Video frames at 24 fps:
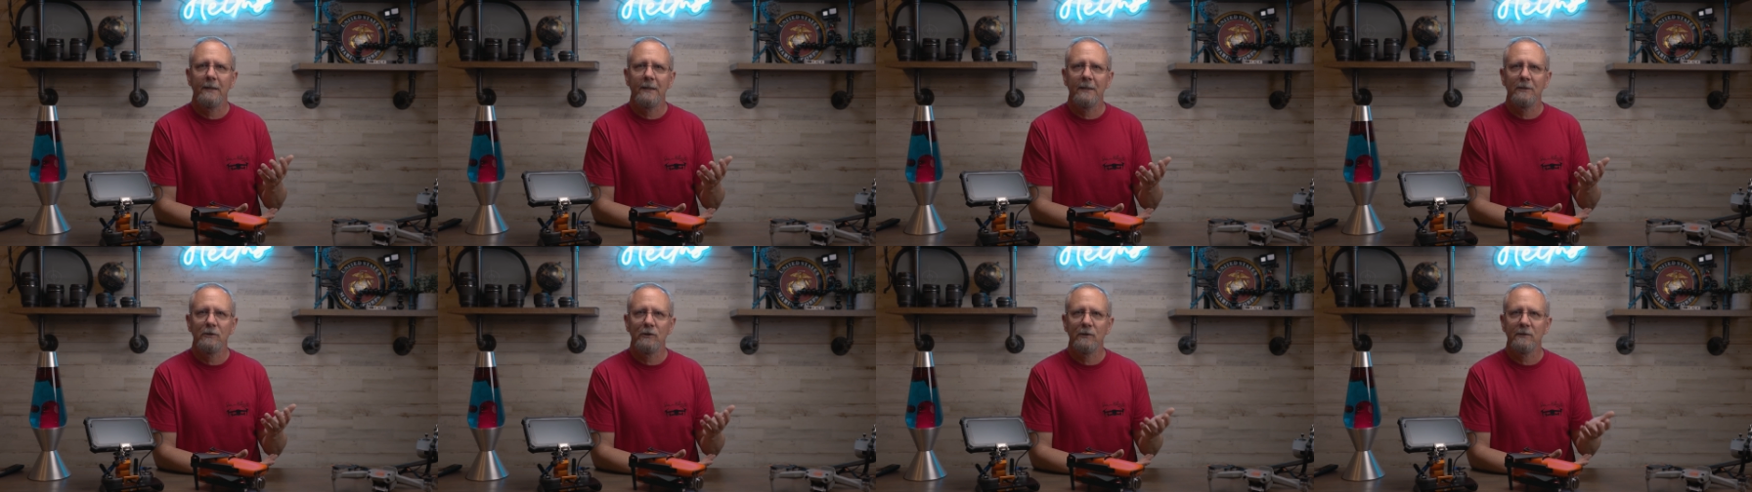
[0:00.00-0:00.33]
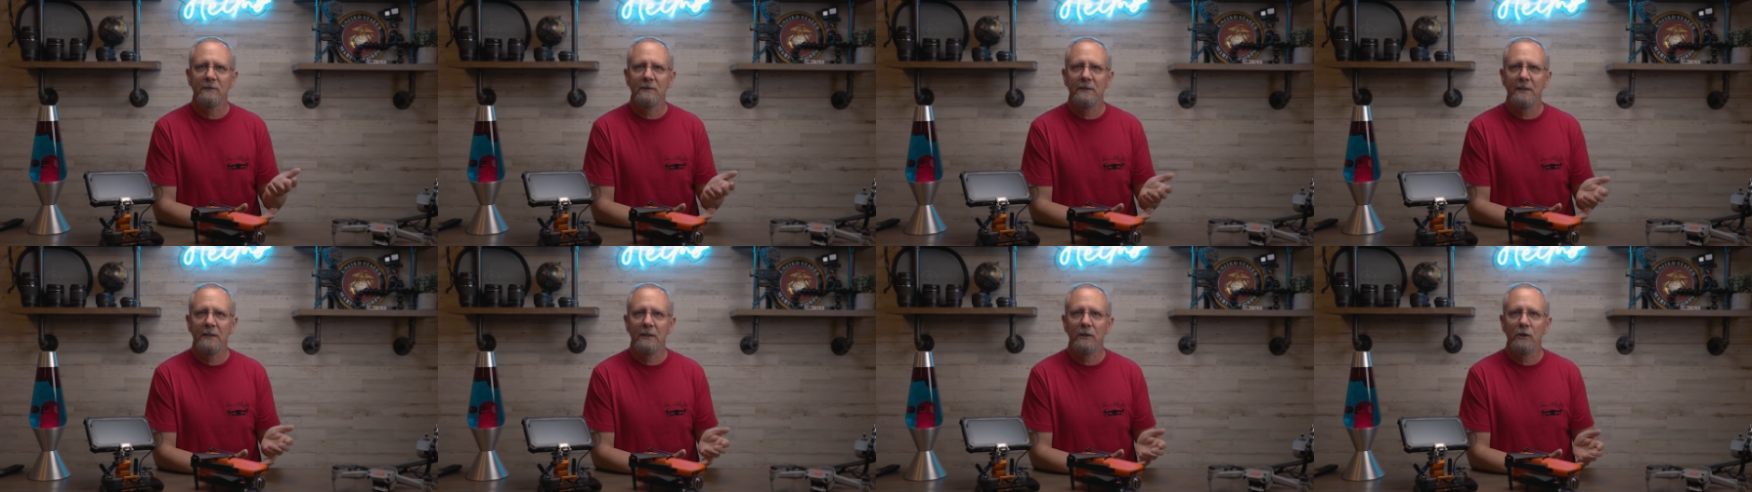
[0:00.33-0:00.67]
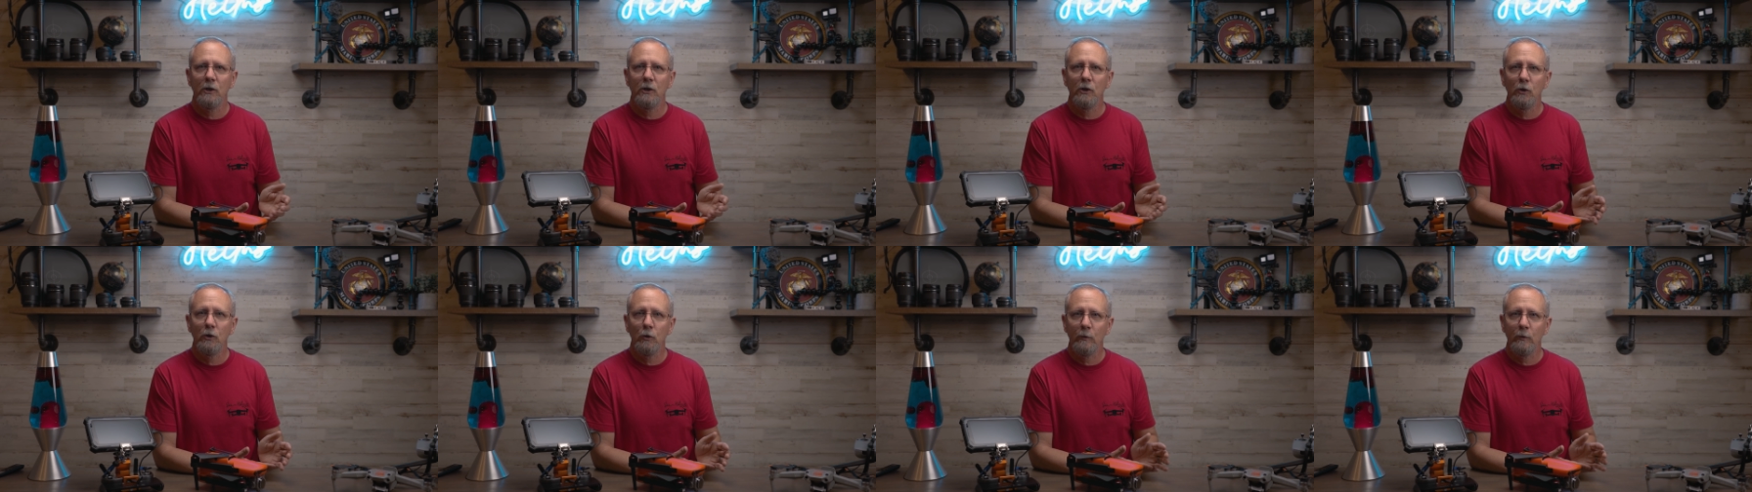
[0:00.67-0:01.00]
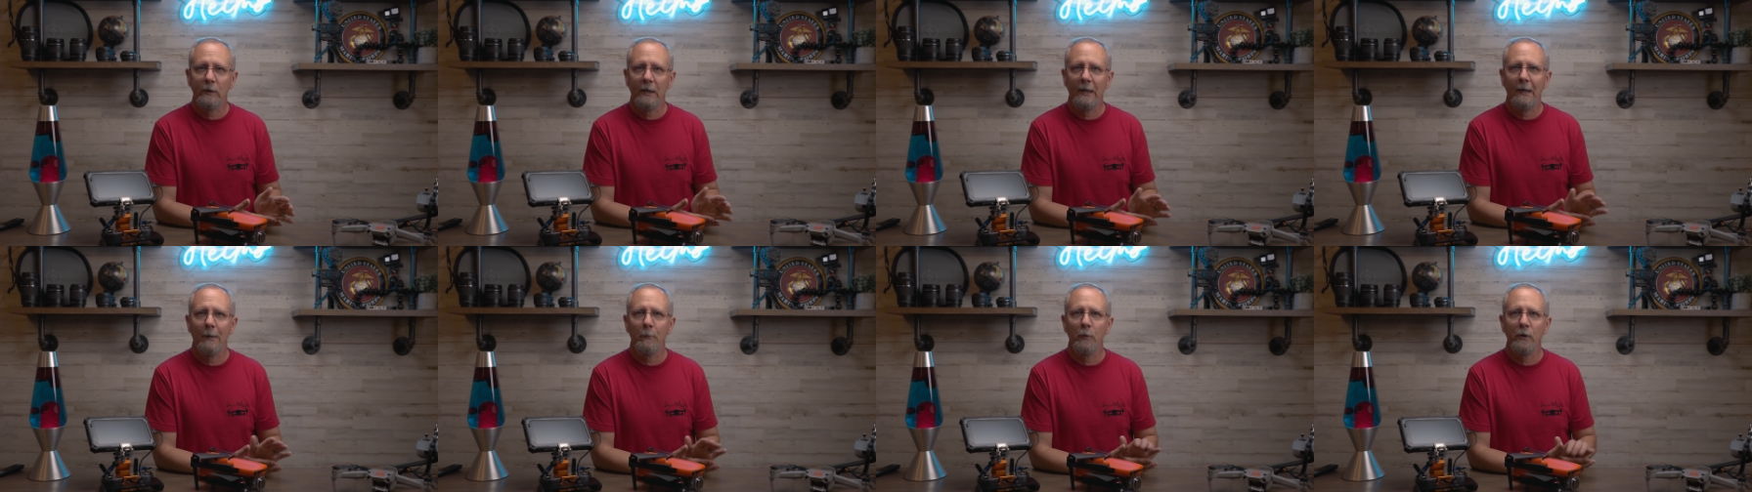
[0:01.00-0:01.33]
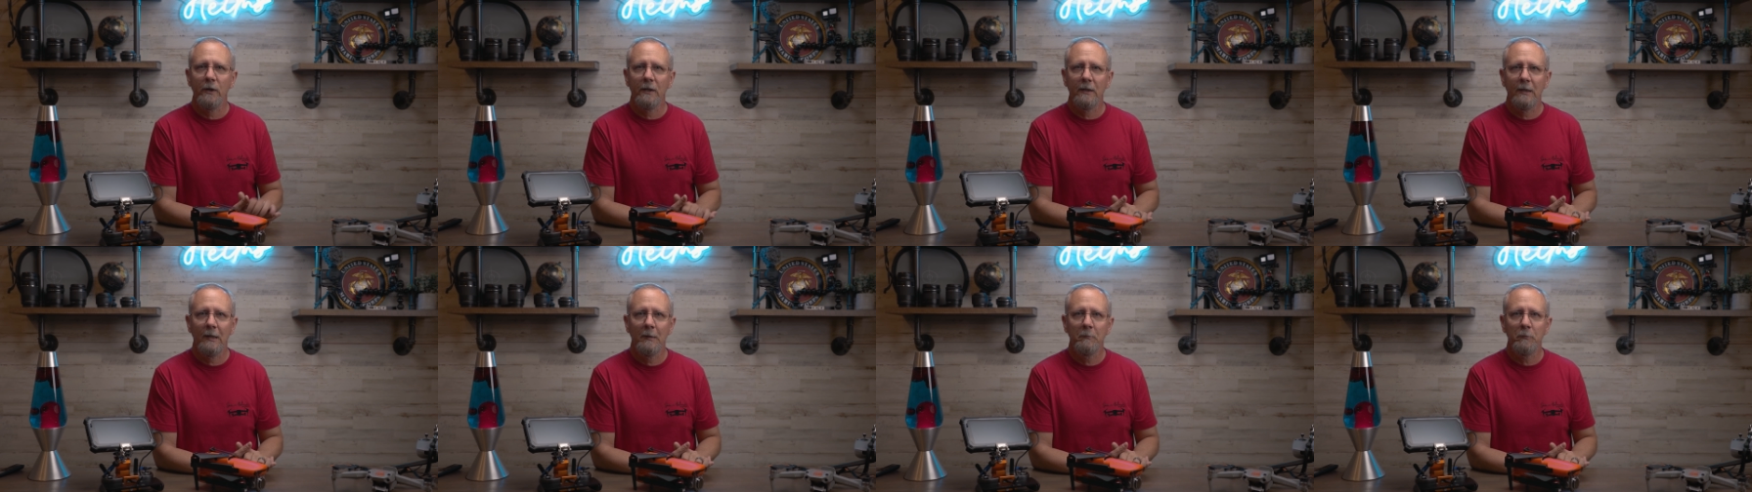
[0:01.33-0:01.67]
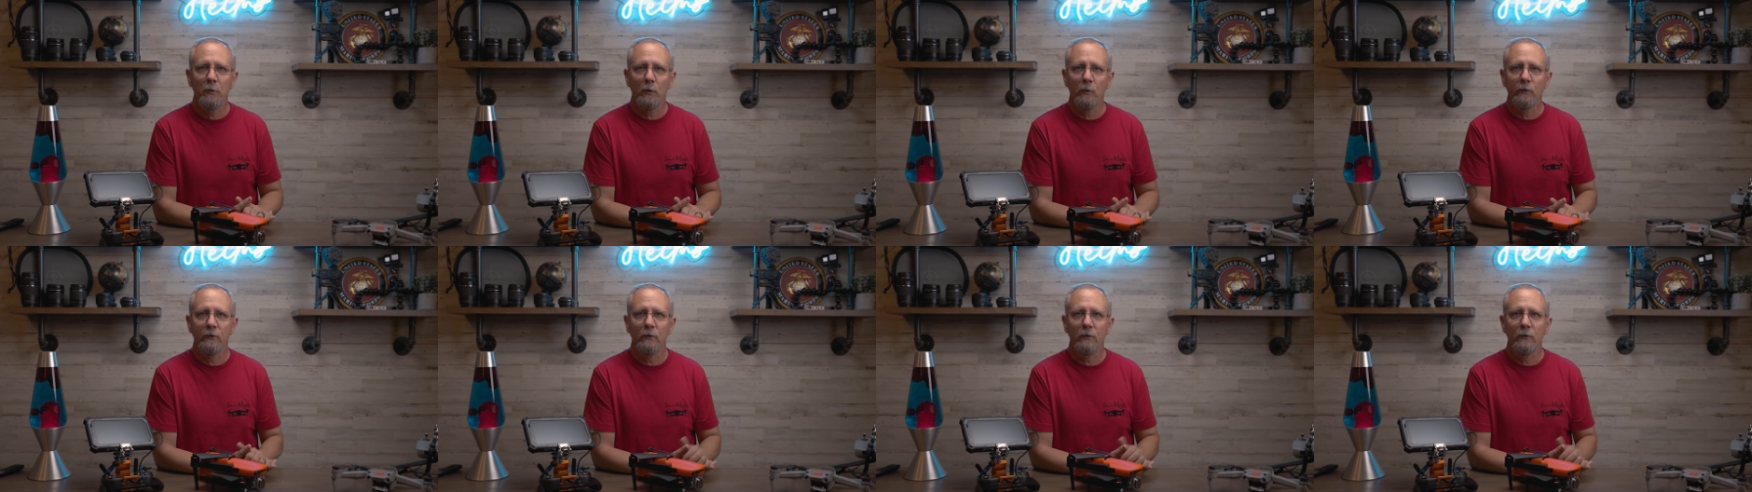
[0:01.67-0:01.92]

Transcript: it just needed a new camera and a gimbal.